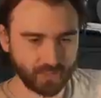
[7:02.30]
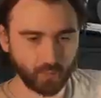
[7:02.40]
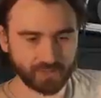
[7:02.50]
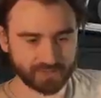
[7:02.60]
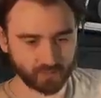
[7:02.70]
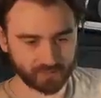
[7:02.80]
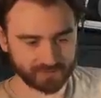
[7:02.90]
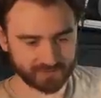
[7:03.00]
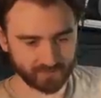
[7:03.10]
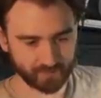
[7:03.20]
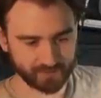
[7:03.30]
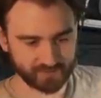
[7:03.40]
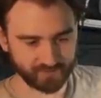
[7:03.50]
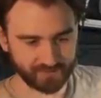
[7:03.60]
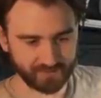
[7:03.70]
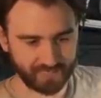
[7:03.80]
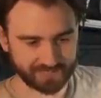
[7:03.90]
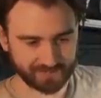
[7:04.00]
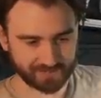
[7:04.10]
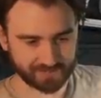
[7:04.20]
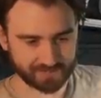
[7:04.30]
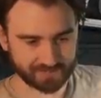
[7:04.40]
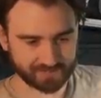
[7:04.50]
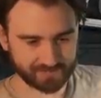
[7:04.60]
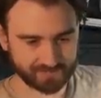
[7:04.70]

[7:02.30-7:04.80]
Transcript: no, it doesn't work the same because if he exiles this,